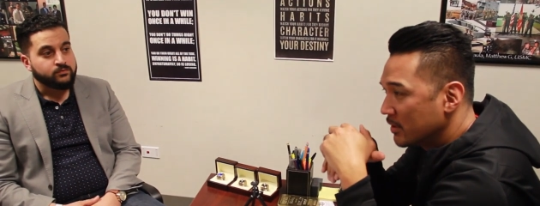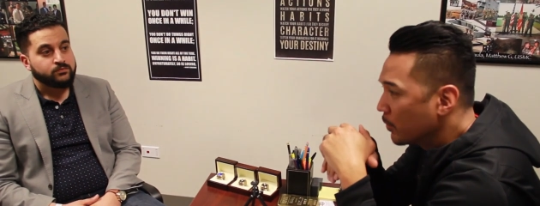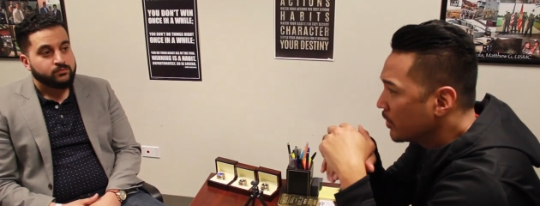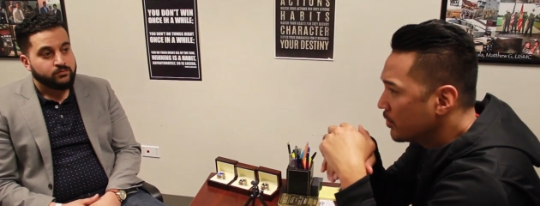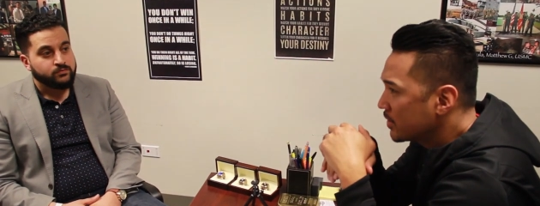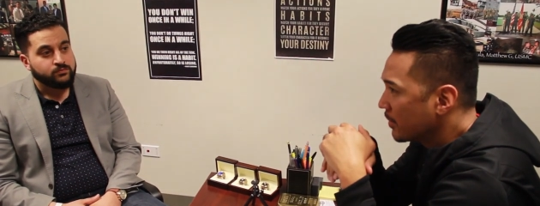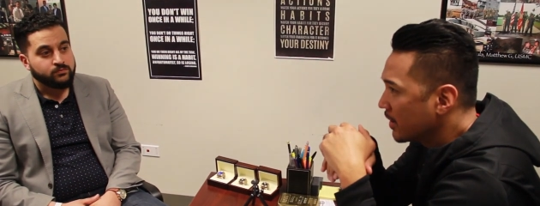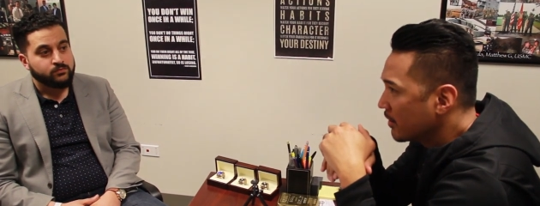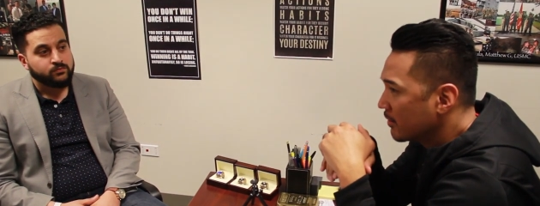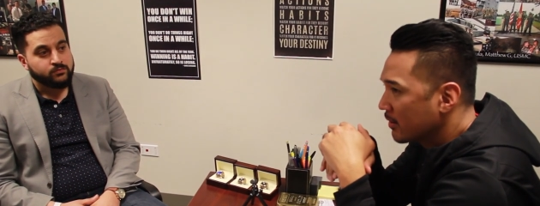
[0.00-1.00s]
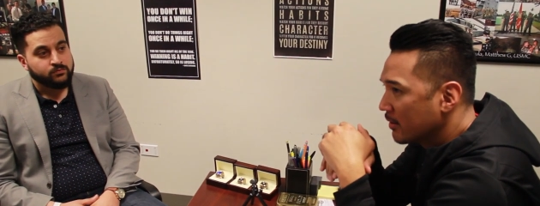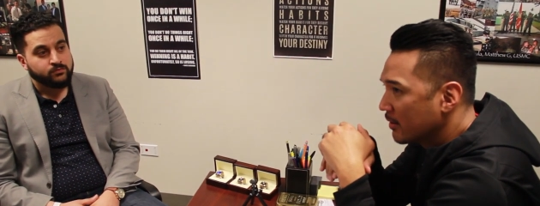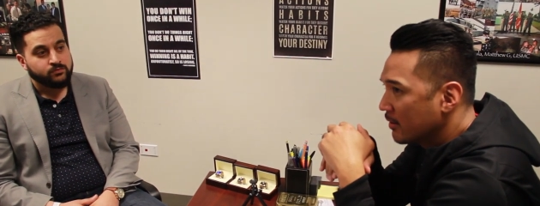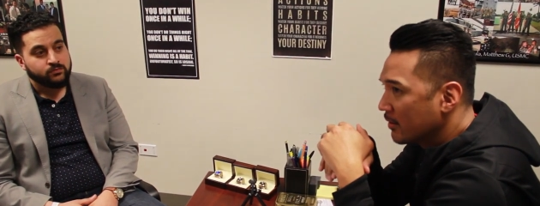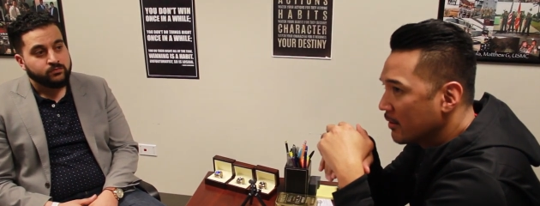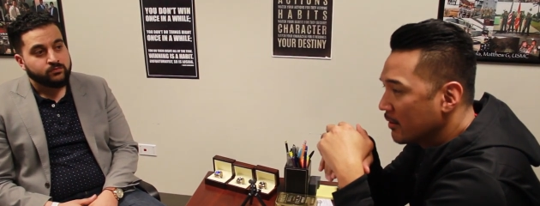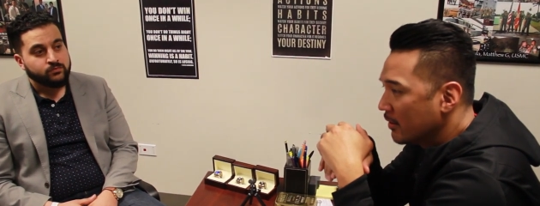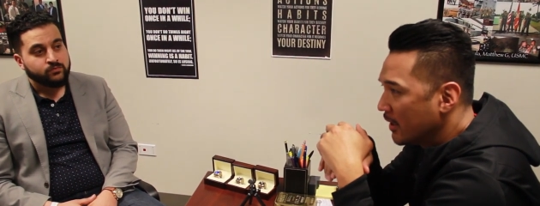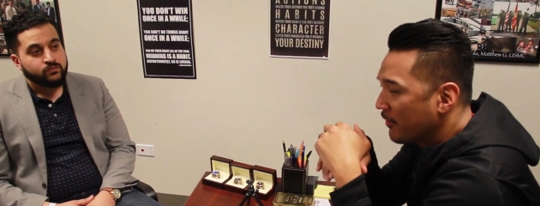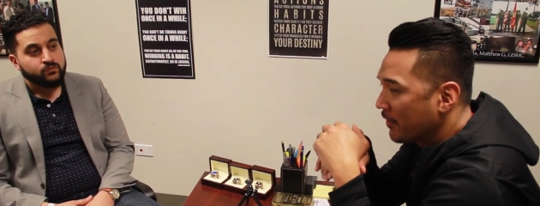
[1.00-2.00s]
Speaker 1: You wouldn't do something
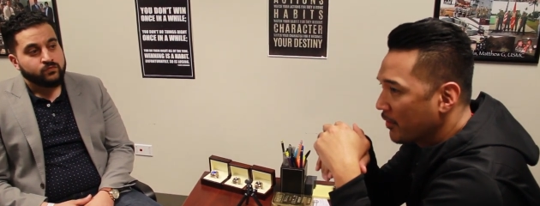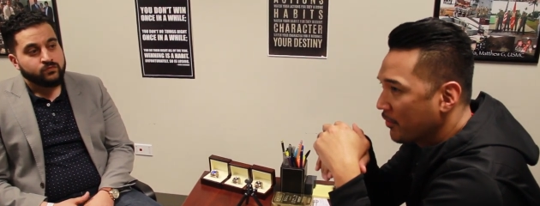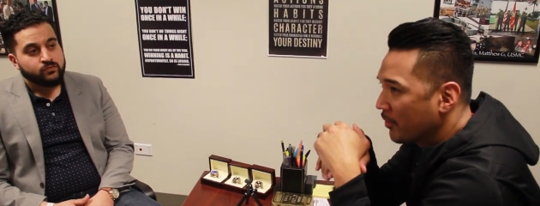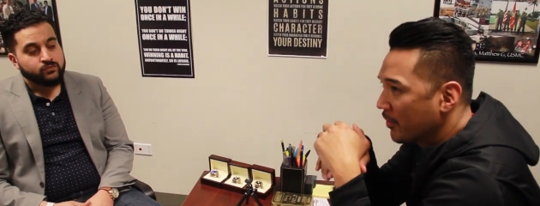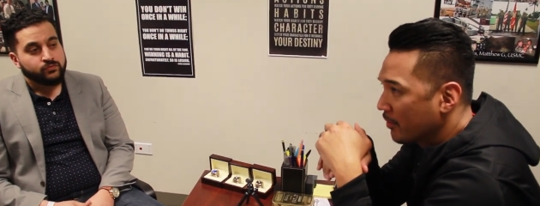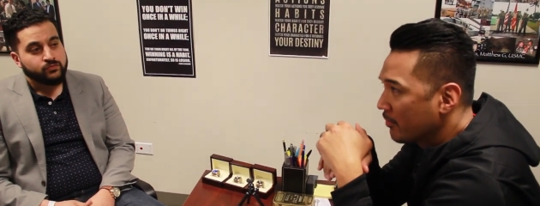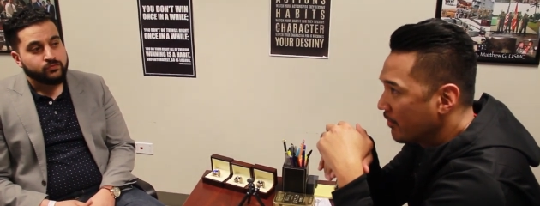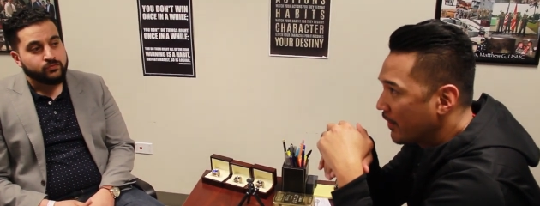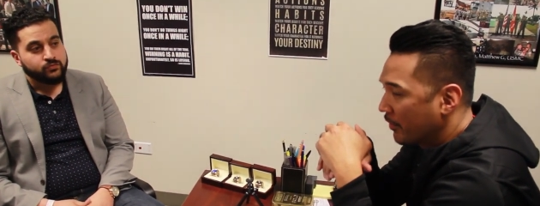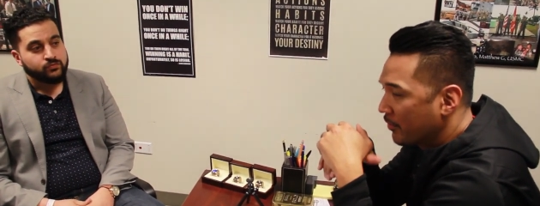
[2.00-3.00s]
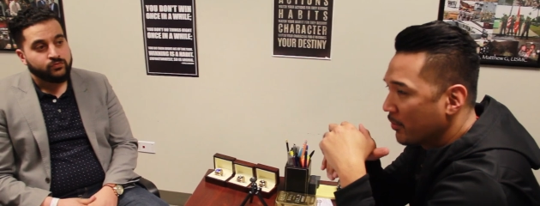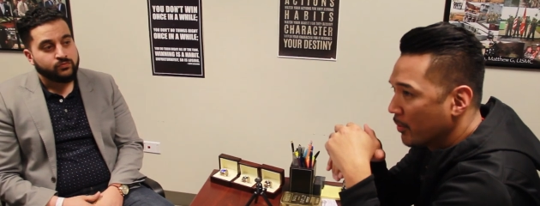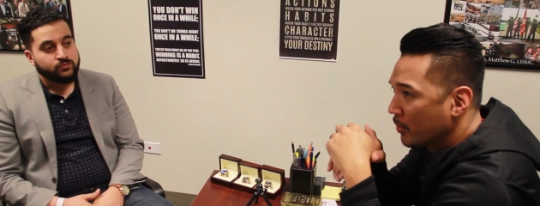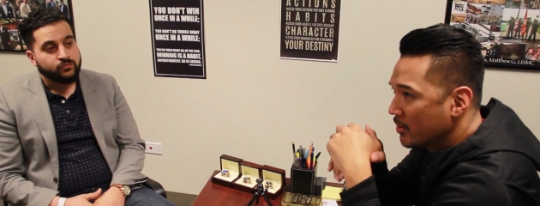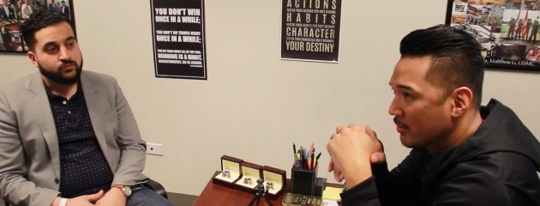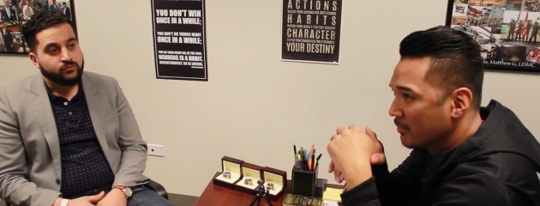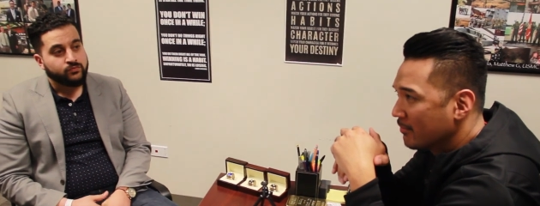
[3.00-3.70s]
and not follow through with it, would you?